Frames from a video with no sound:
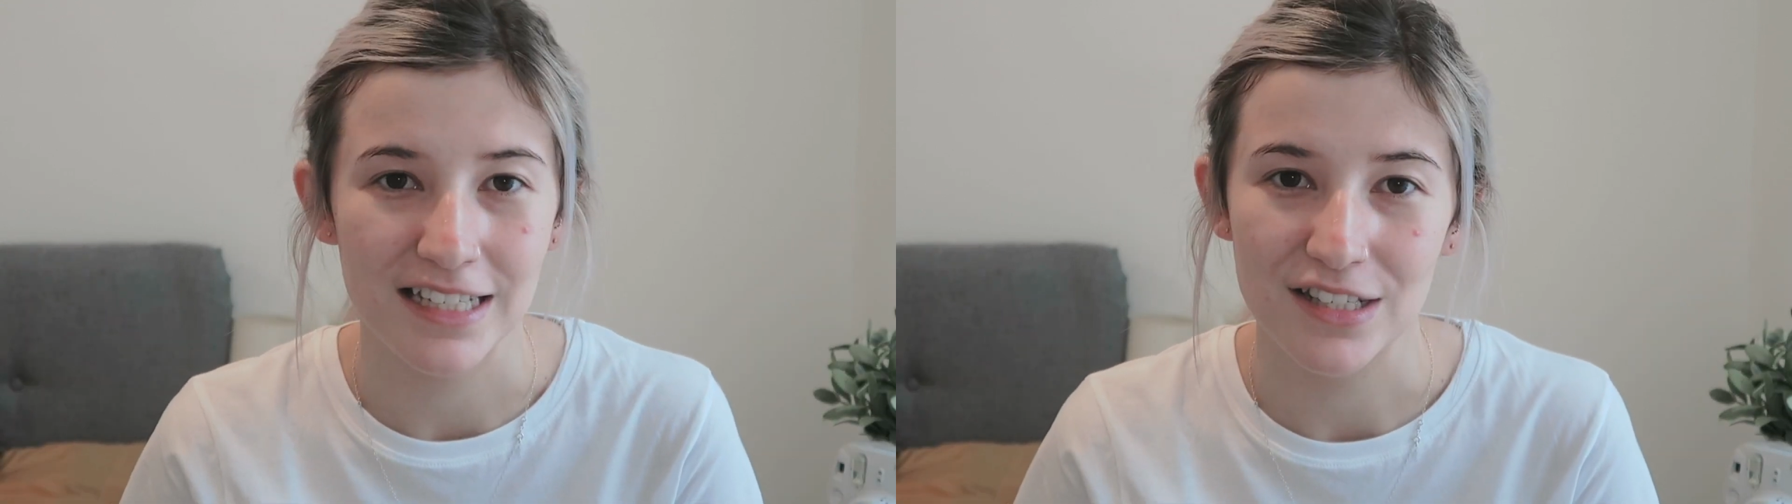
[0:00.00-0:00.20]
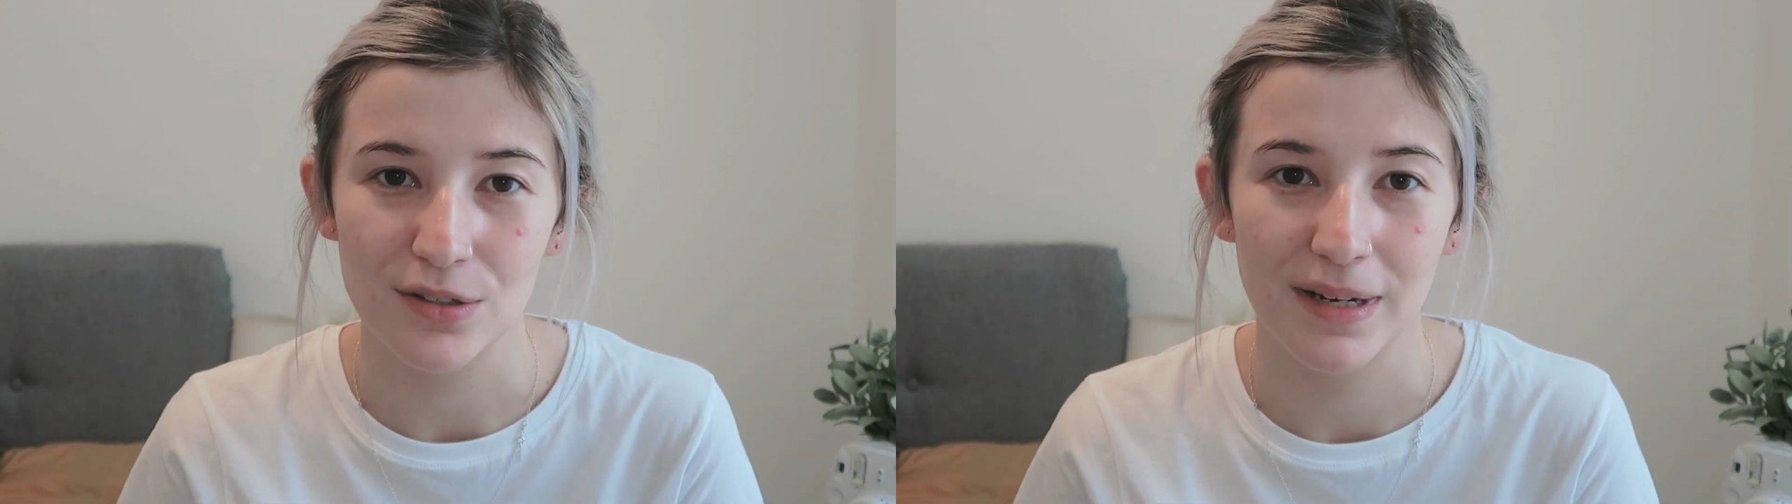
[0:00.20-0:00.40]

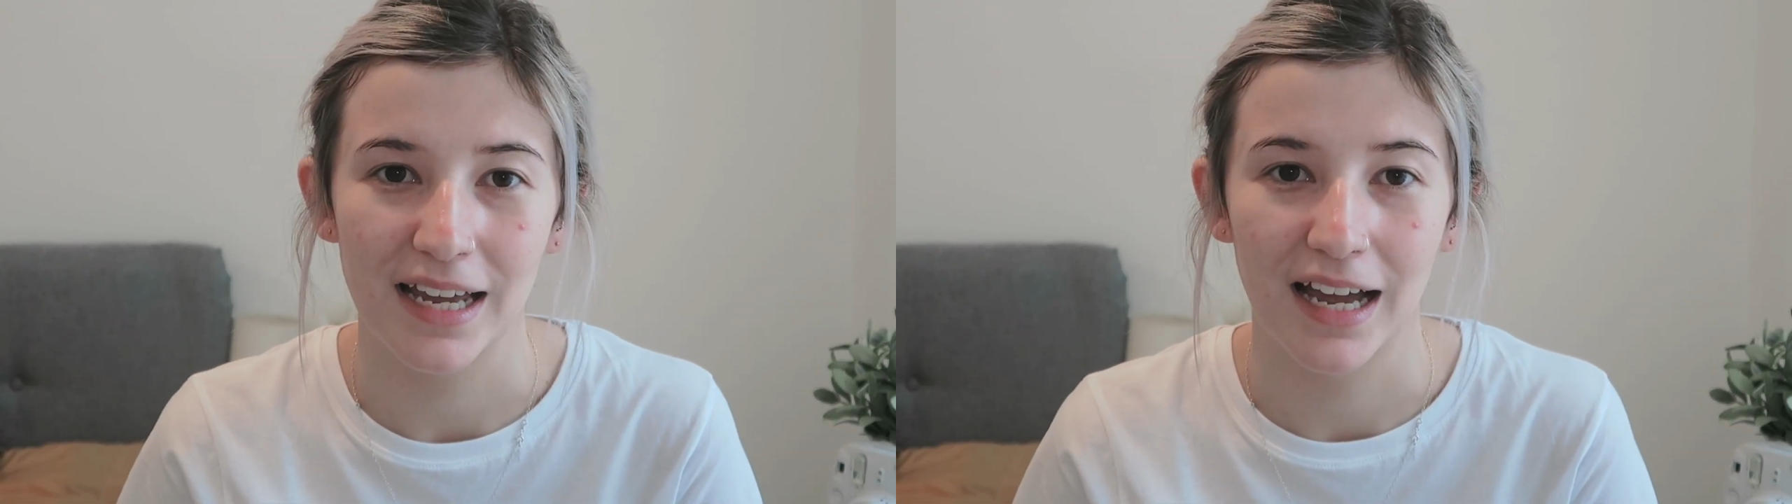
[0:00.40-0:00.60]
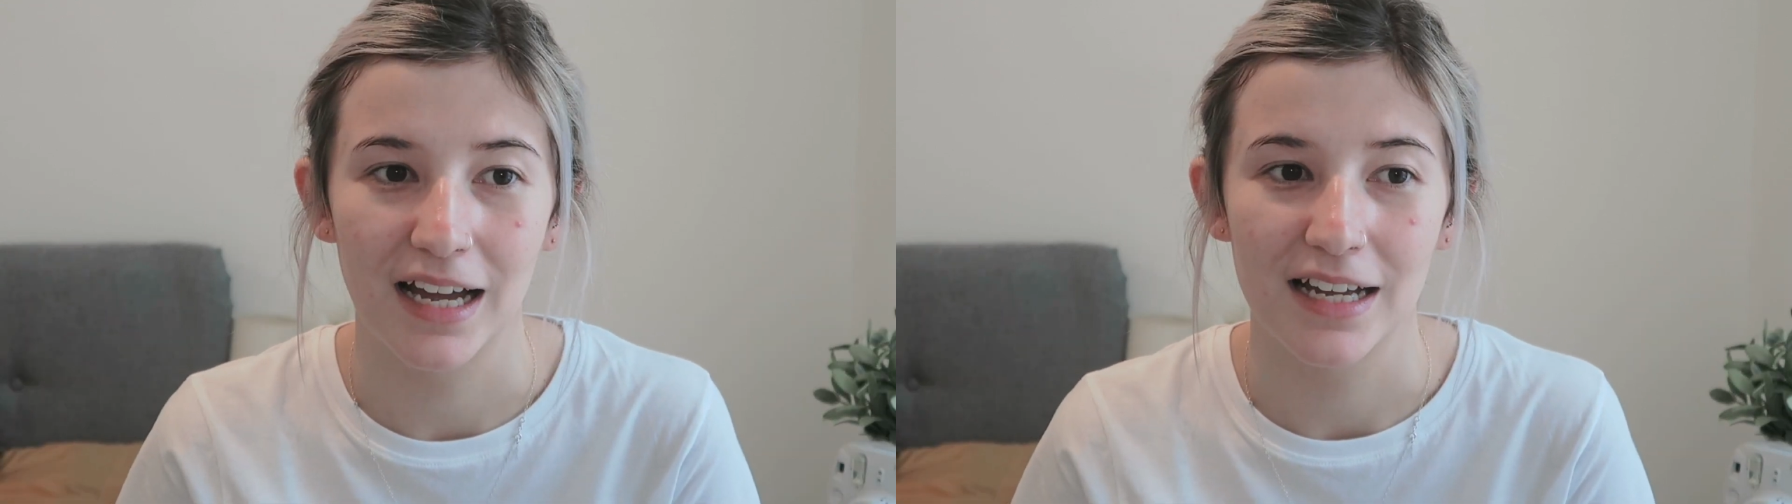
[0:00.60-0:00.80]
into
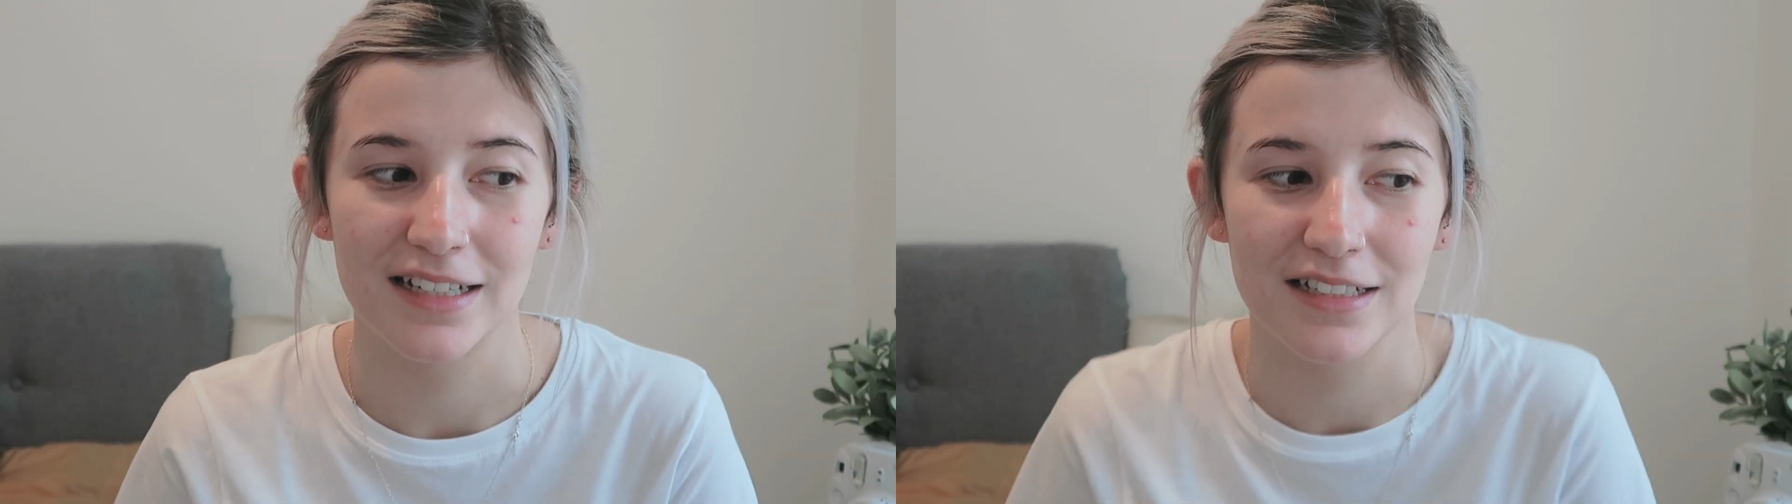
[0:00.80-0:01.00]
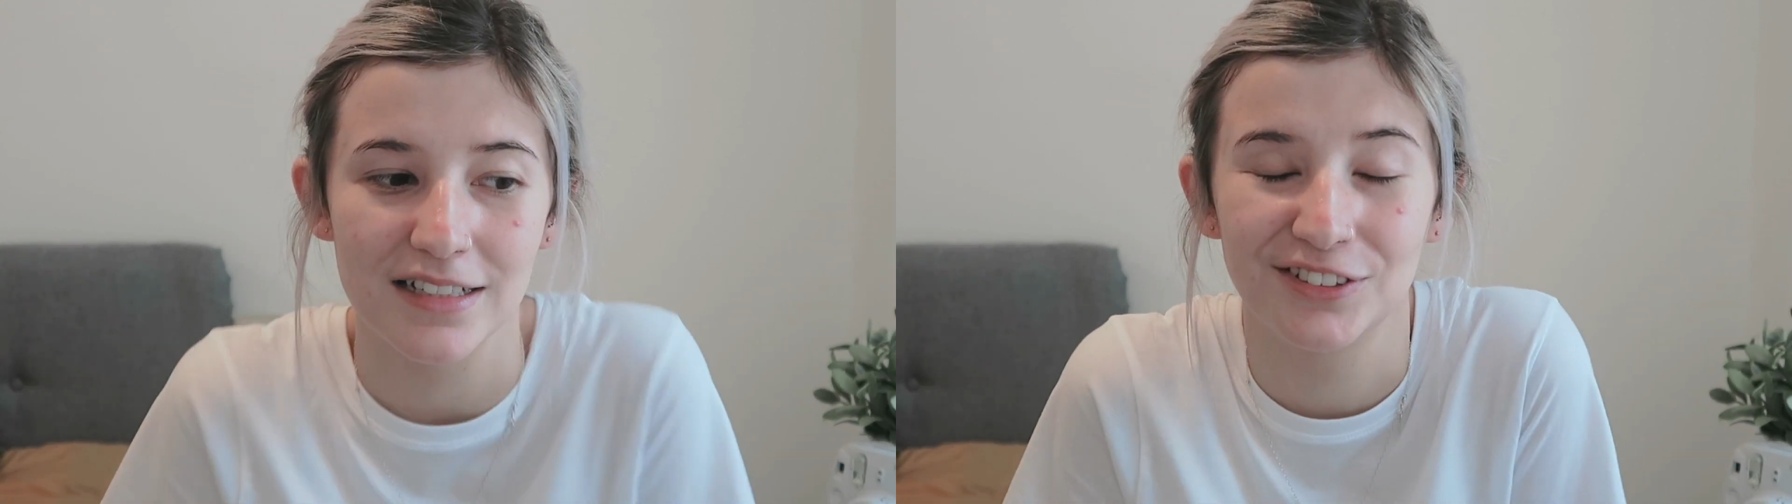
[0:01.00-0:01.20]
it
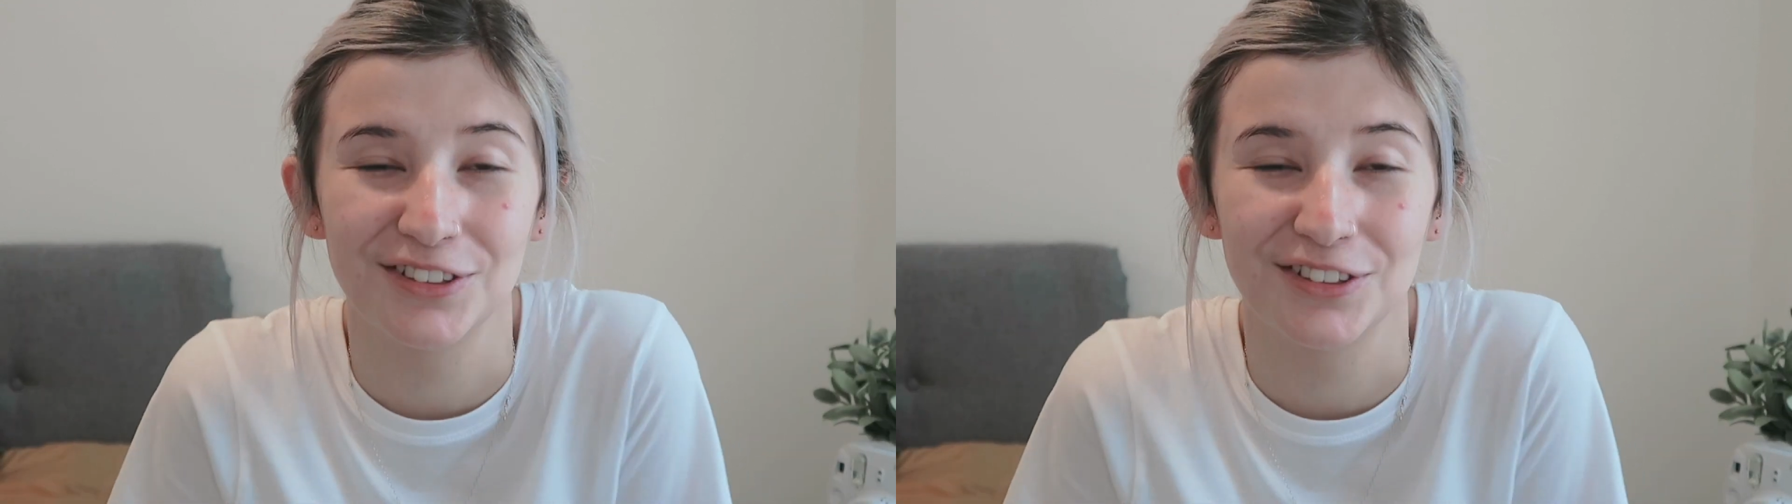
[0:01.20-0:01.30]
and